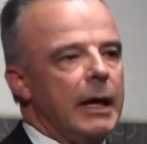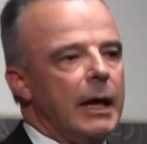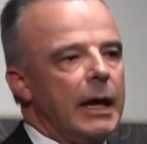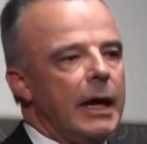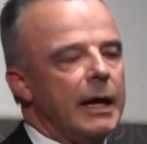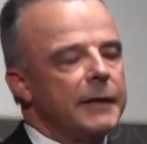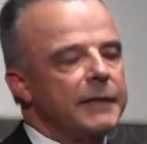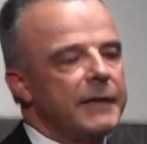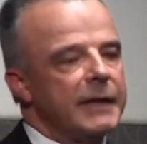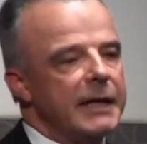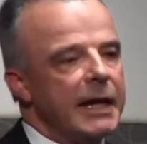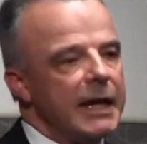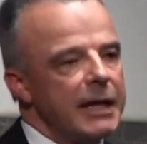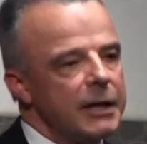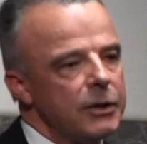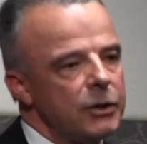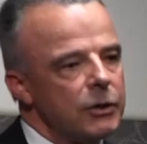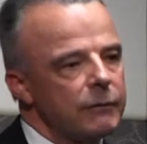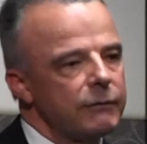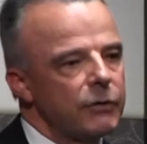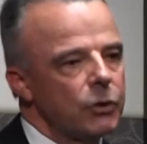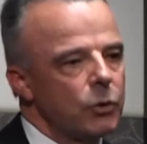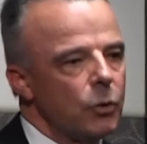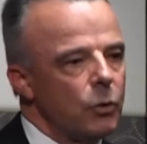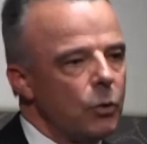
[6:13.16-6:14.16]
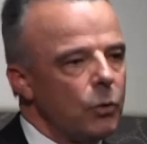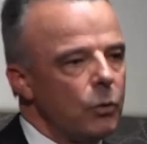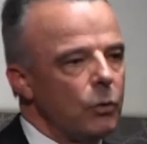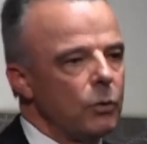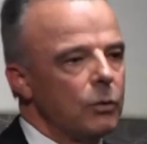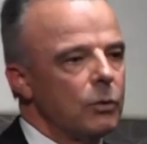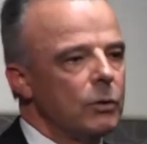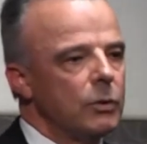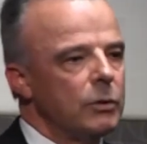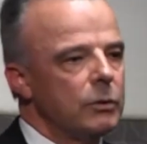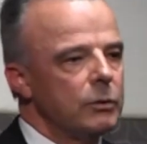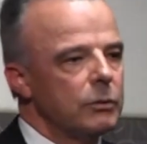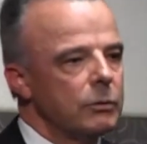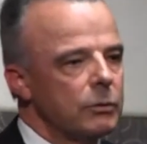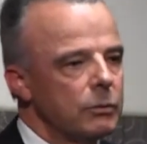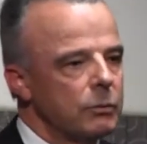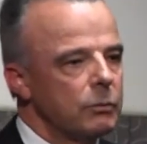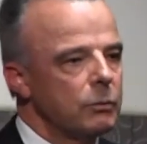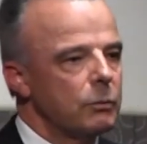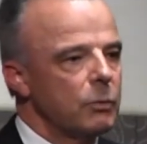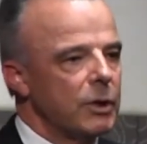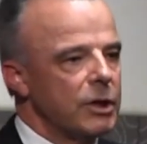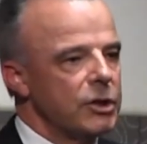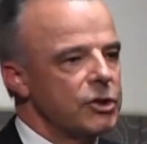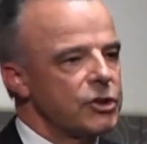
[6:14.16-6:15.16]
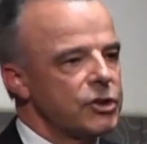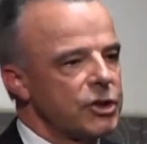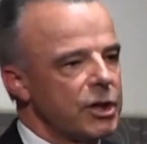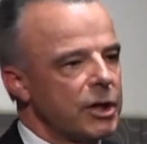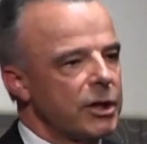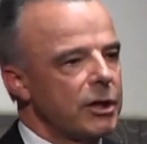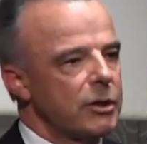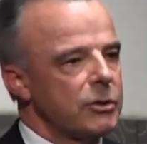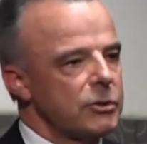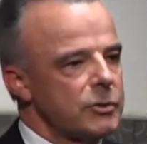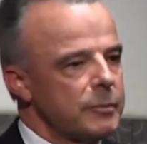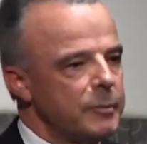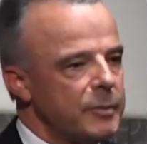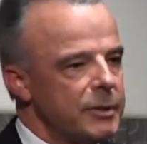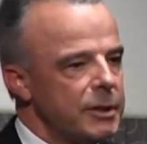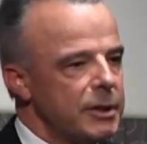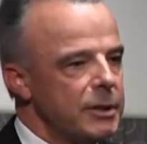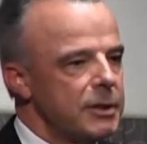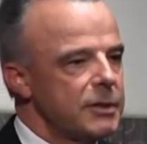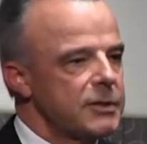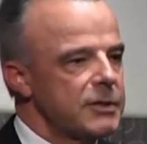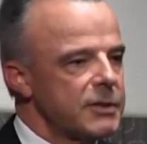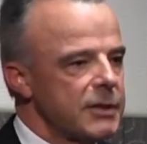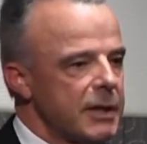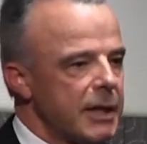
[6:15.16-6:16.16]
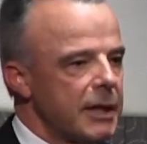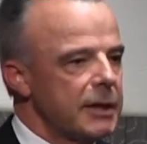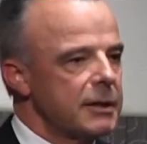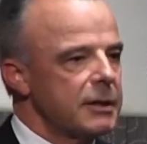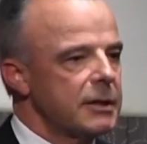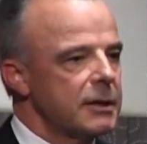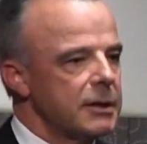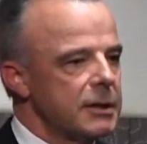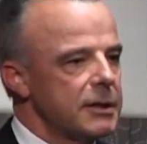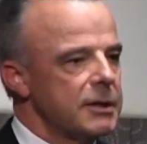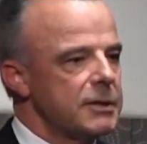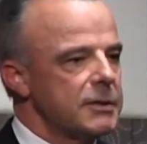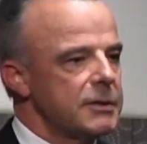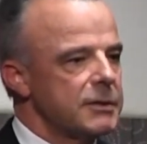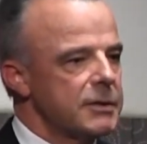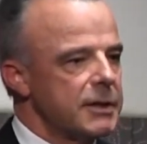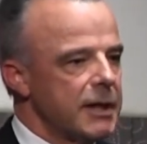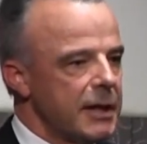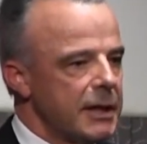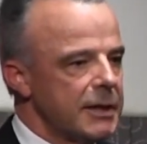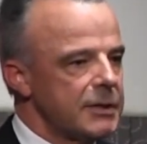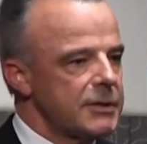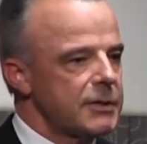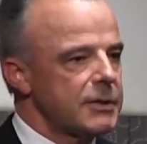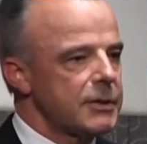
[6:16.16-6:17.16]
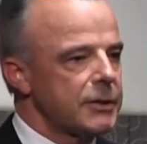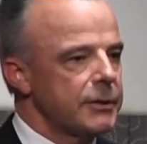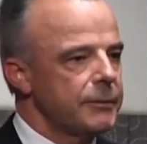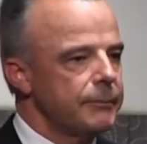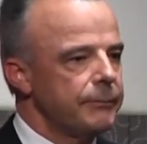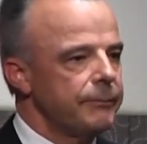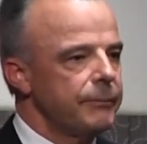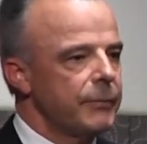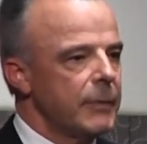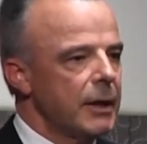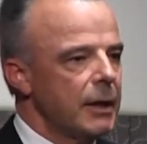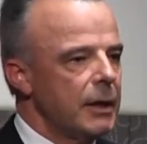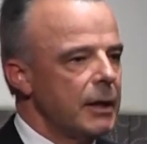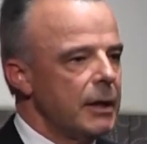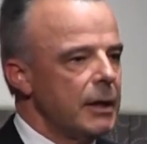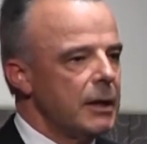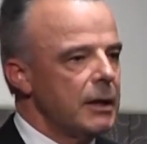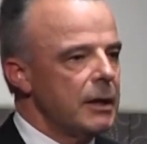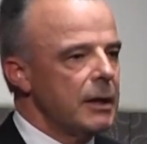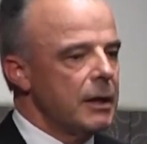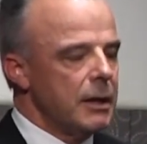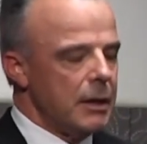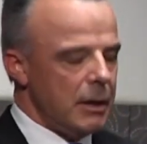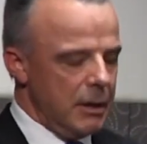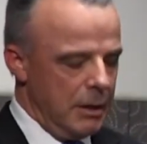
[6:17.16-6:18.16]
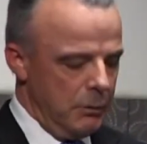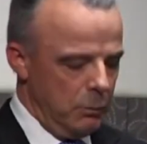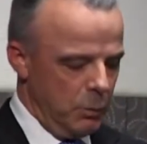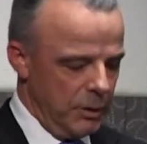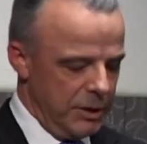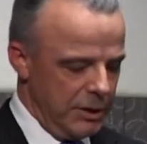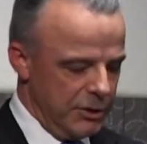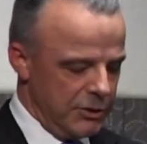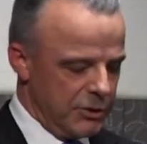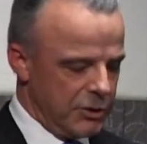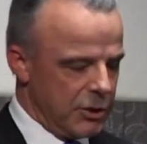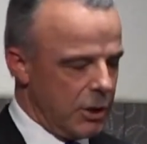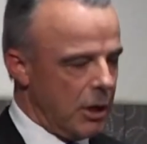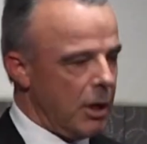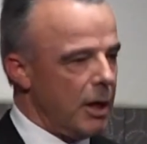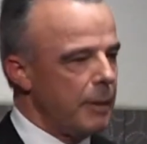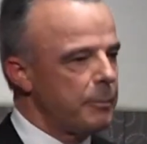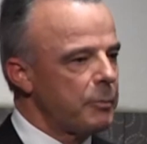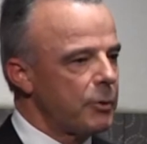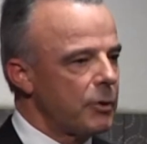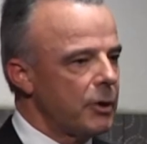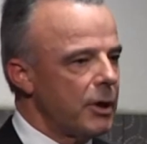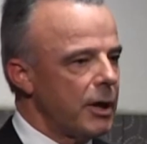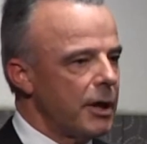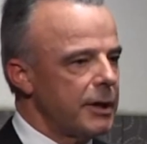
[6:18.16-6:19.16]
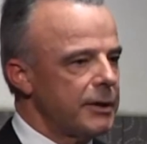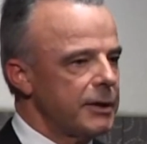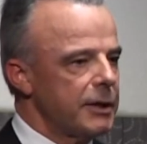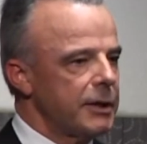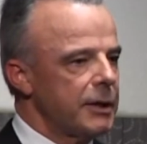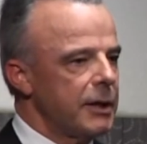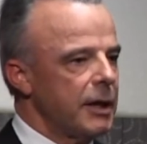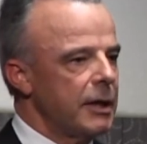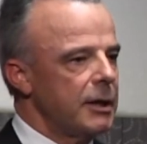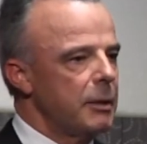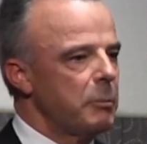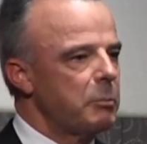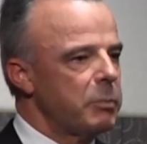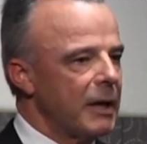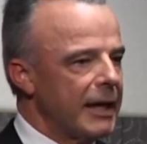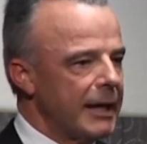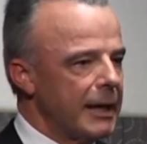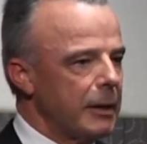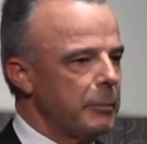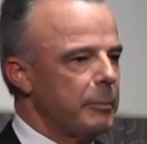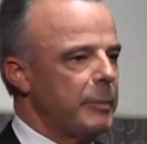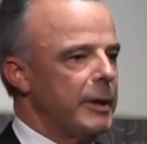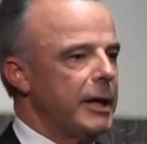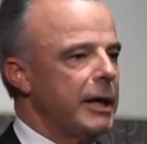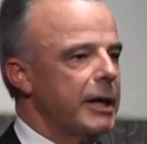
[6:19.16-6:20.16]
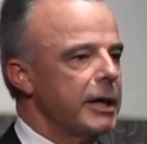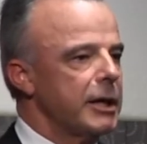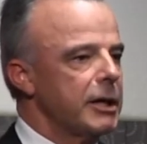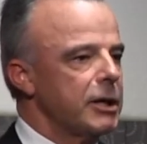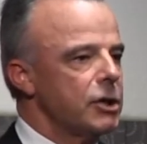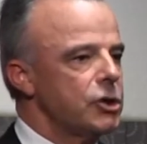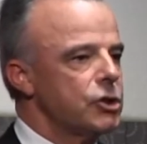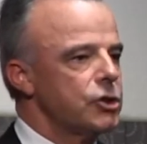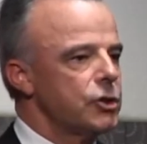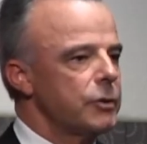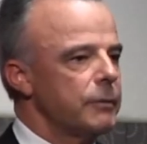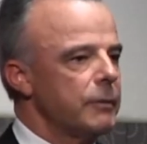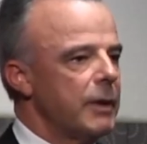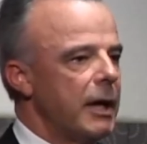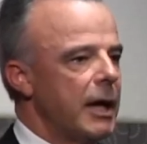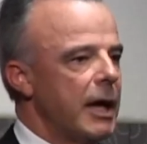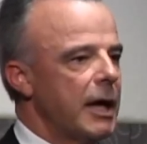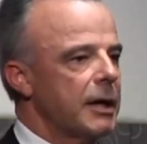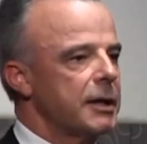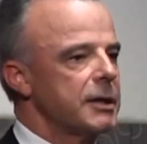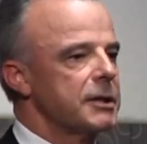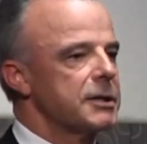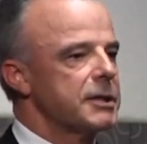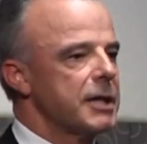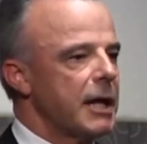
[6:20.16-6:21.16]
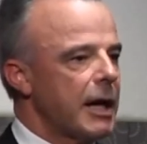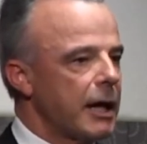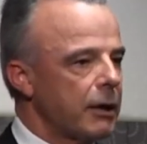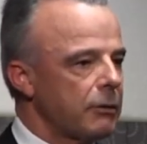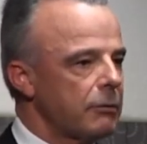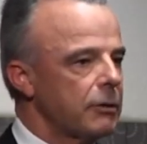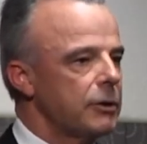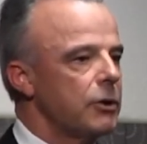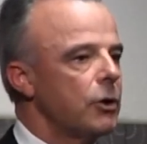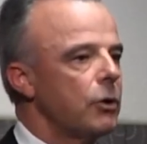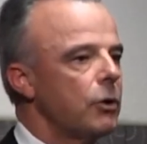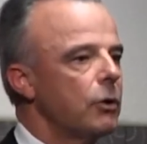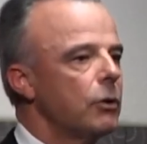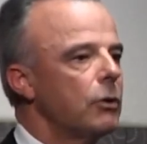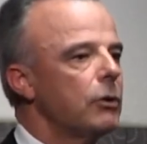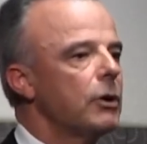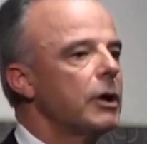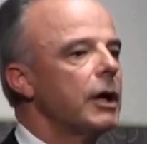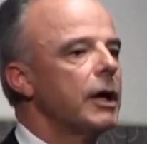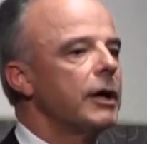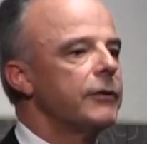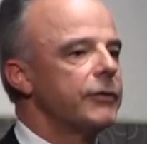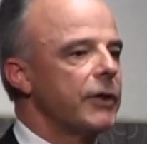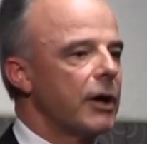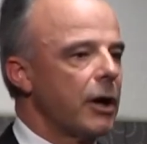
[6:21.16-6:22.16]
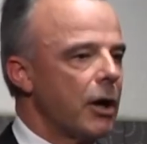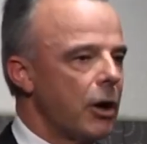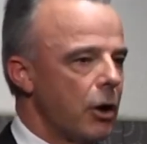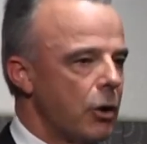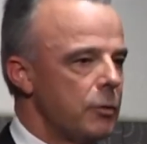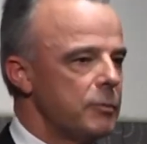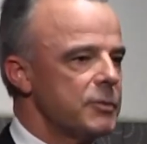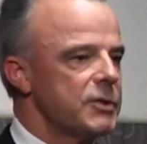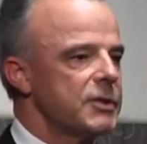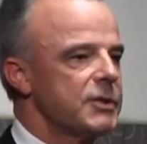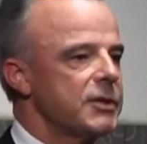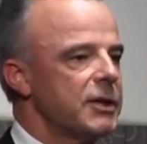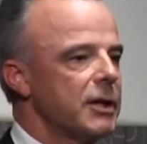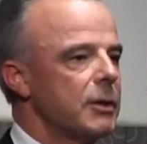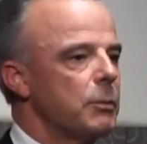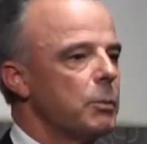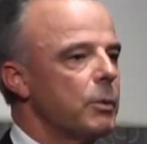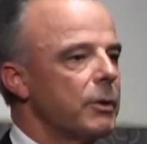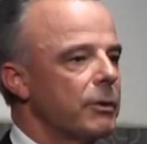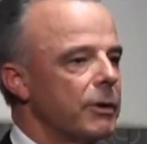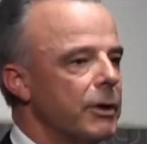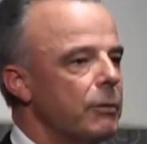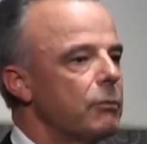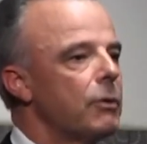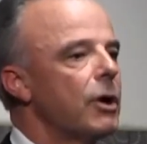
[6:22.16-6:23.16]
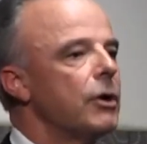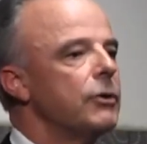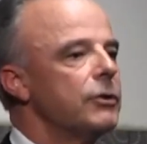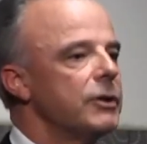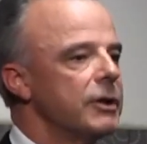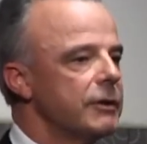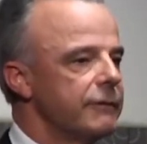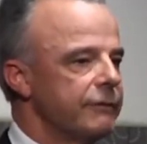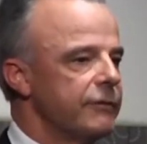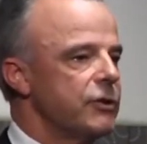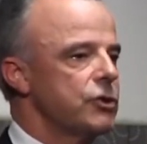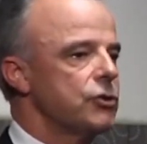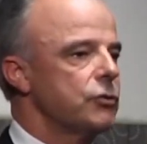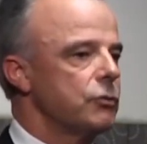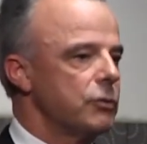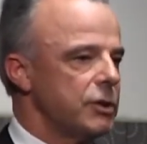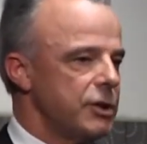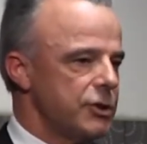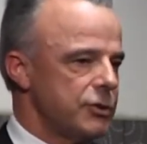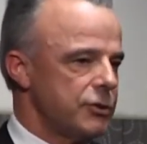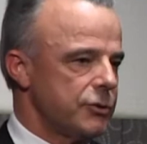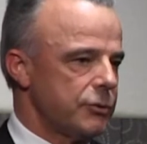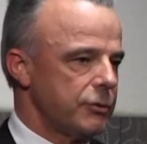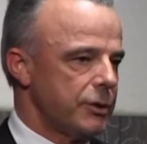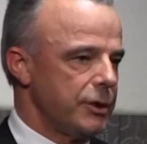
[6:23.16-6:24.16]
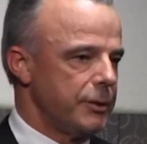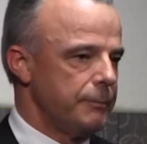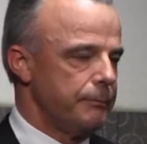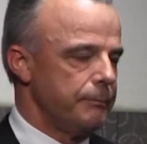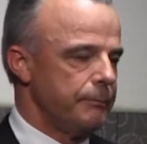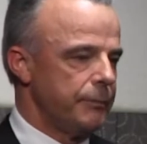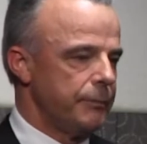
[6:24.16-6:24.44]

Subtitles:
At the end of it all, when Charles Bean sat at his desk with his typewriter and a blank page out at Tuggeranong at the homestead where he wrote the official history,